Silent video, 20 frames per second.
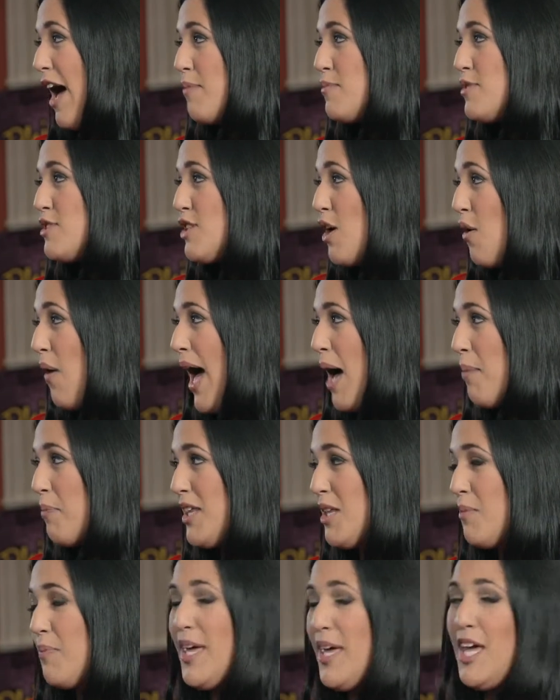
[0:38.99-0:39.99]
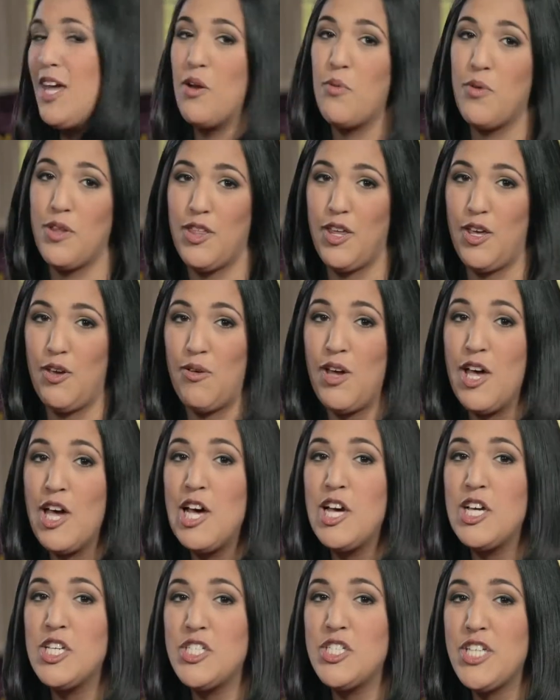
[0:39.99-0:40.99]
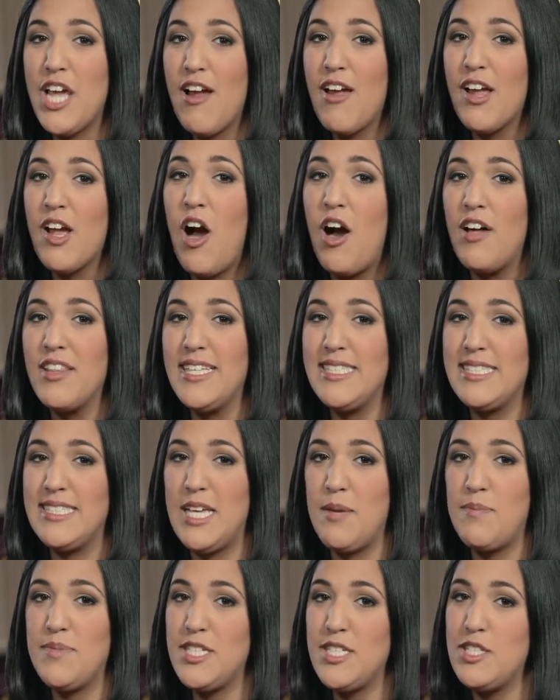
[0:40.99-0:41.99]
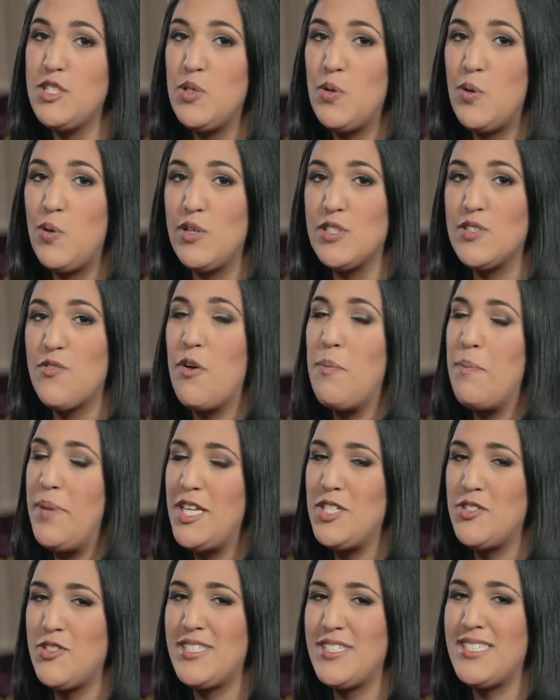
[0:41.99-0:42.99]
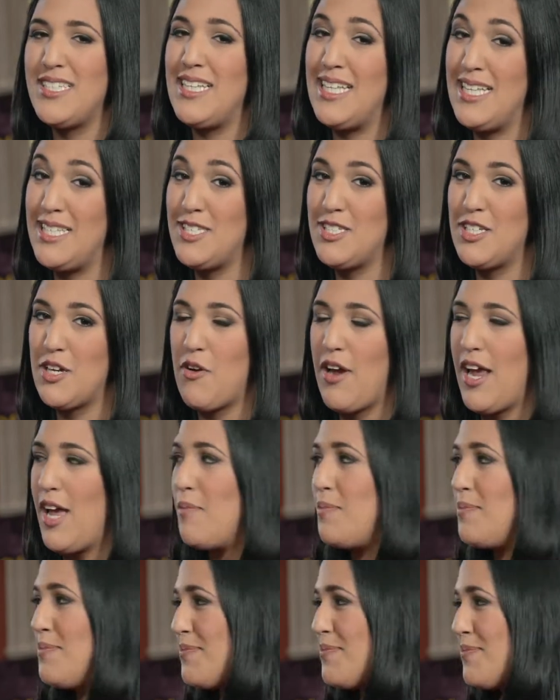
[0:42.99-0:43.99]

I'm so happy to be here with you, sharing all these tips and tools for Pinterest and Instagram.